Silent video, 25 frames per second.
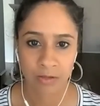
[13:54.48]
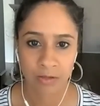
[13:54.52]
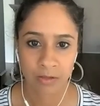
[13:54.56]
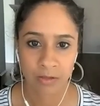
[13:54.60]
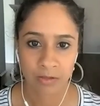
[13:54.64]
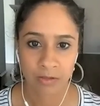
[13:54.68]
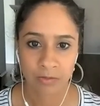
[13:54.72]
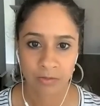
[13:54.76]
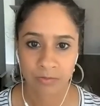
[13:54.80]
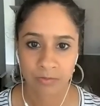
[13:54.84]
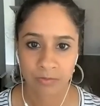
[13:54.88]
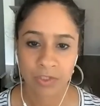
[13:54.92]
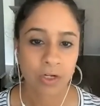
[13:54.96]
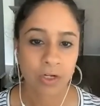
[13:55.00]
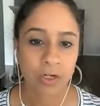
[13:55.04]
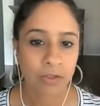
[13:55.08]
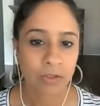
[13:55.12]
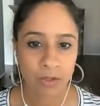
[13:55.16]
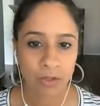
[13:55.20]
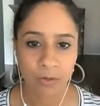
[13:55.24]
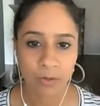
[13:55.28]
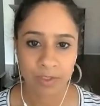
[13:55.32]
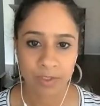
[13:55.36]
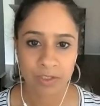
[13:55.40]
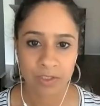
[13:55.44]
Start
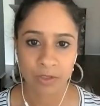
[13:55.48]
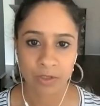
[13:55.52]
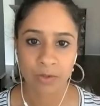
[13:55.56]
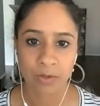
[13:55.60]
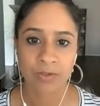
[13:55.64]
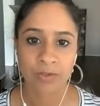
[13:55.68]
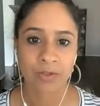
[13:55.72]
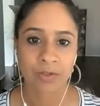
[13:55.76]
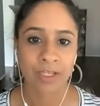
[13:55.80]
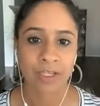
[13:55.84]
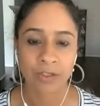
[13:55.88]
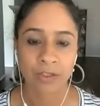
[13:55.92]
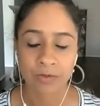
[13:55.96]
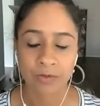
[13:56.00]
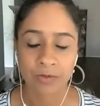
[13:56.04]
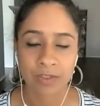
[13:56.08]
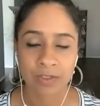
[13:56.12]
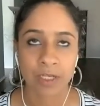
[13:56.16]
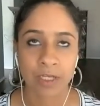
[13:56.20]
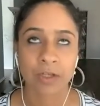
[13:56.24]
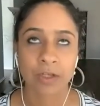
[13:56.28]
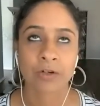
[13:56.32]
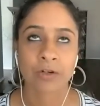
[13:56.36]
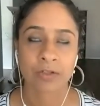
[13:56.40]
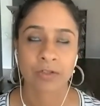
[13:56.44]
low and slow so that you
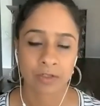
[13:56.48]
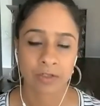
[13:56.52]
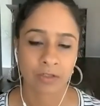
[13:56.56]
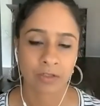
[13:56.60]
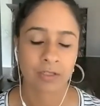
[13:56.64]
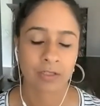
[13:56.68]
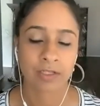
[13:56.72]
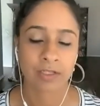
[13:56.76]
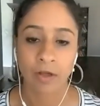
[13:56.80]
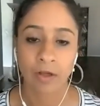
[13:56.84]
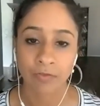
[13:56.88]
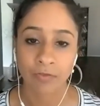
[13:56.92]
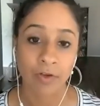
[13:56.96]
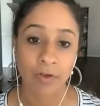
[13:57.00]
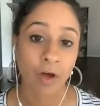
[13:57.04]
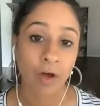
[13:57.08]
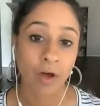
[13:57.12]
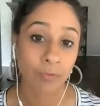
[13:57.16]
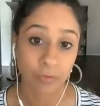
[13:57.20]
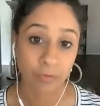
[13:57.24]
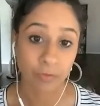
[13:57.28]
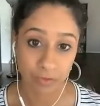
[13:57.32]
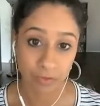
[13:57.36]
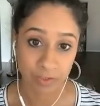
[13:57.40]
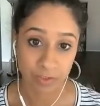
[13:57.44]
set yourself
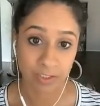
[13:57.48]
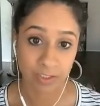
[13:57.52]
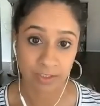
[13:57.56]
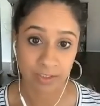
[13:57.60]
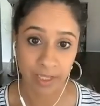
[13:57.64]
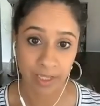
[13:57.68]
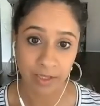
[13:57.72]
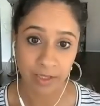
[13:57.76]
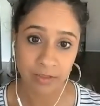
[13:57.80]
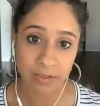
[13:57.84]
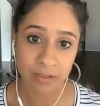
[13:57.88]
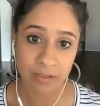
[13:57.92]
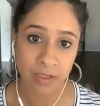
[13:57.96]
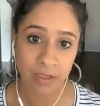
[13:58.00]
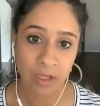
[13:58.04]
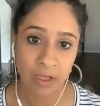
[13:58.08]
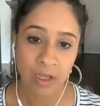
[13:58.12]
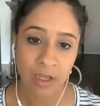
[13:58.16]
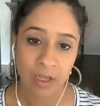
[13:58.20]
up for success.